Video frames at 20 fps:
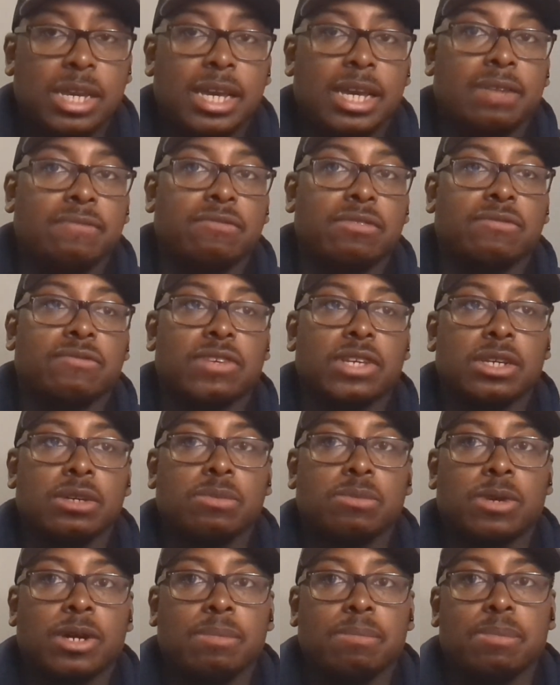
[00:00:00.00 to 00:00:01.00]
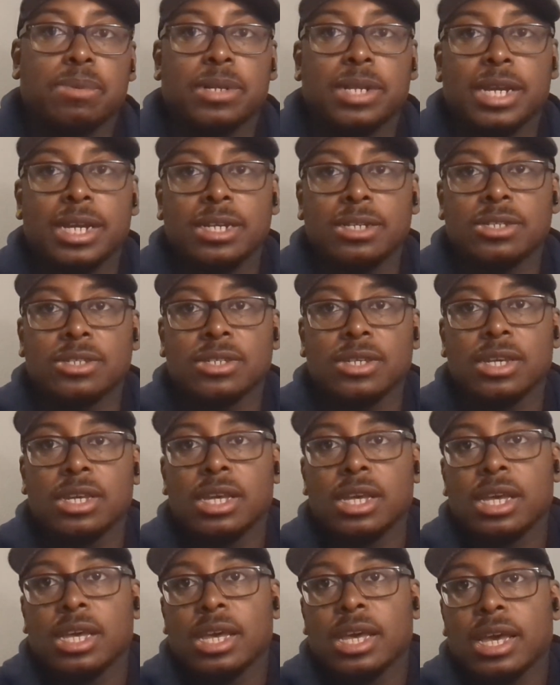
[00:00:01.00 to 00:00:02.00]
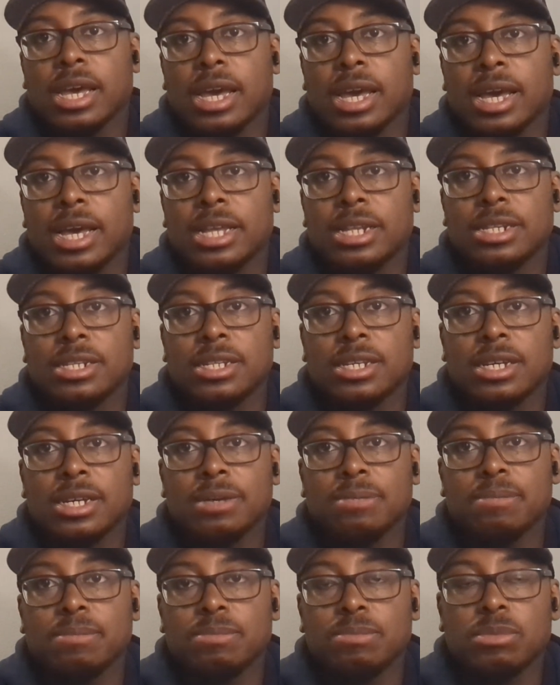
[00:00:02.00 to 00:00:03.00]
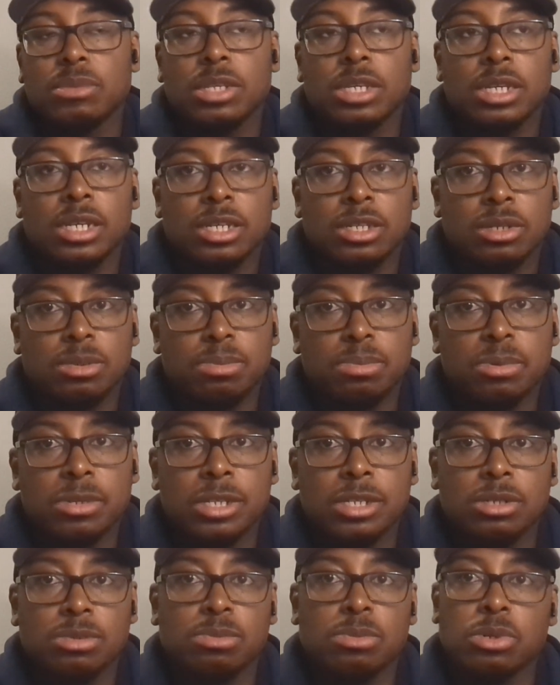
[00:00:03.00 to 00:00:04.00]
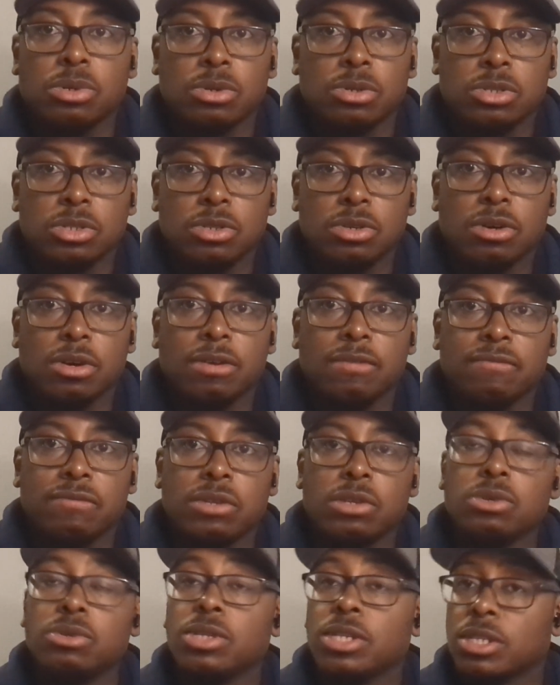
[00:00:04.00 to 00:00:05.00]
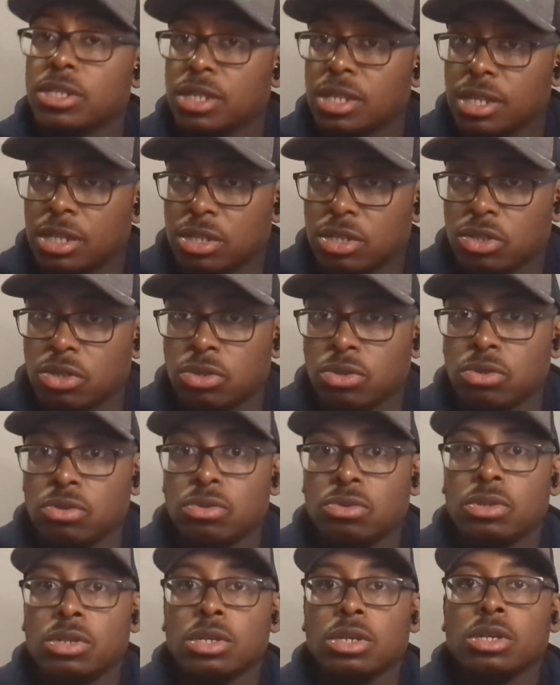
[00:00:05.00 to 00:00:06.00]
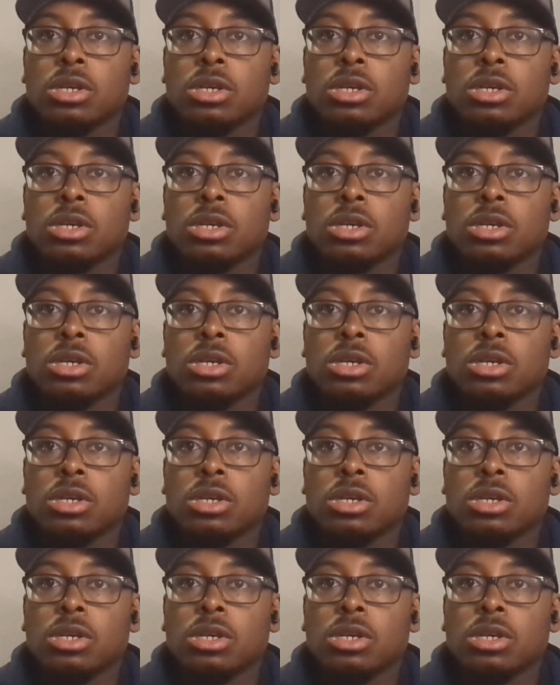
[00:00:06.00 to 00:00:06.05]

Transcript: get everything in one place, and it brings more sort of unity to